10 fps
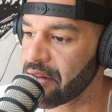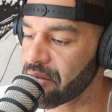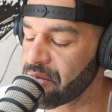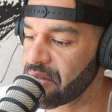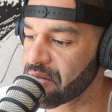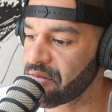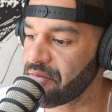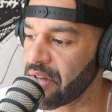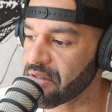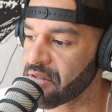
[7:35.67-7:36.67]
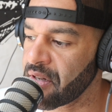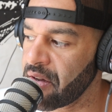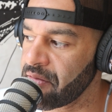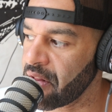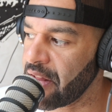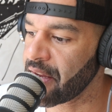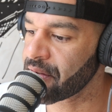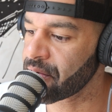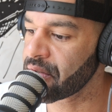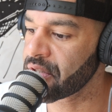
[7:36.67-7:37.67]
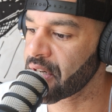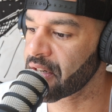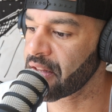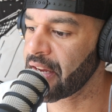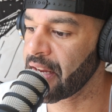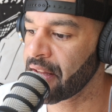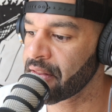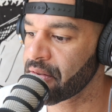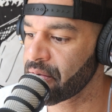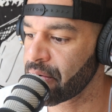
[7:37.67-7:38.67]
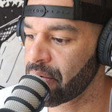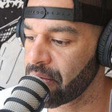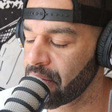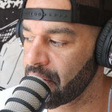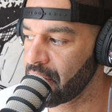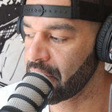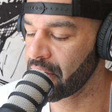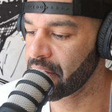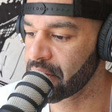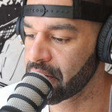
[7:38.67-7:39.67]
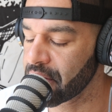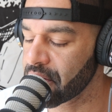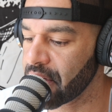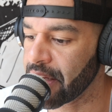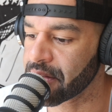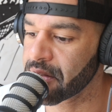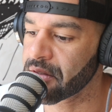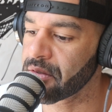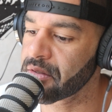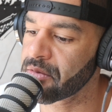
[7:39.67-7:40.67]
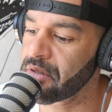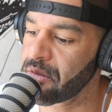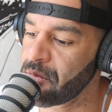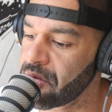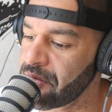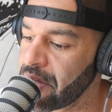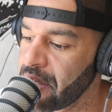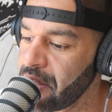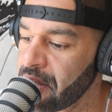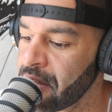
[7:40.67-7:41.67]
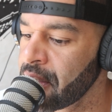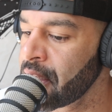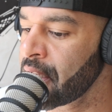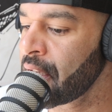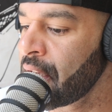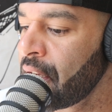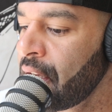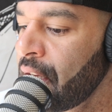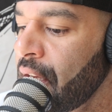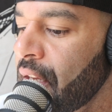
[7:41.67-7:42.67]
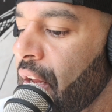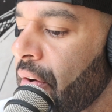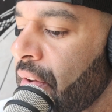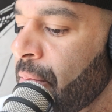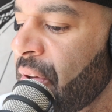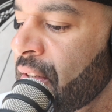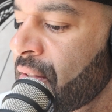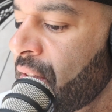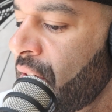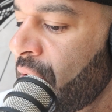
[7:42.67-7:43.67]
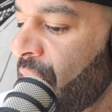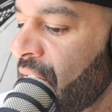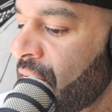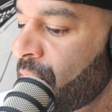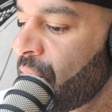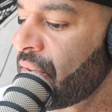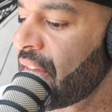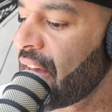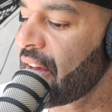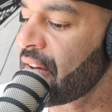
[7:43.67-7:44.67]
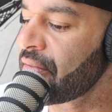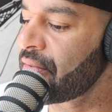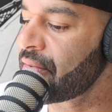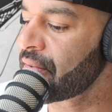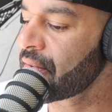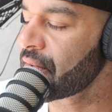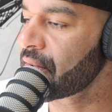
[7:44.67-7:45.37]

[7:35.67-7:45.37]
through this reflection of the light, through the shared light, and through the strands. So it's a really beautiful idea. Now, independence and interdependence both have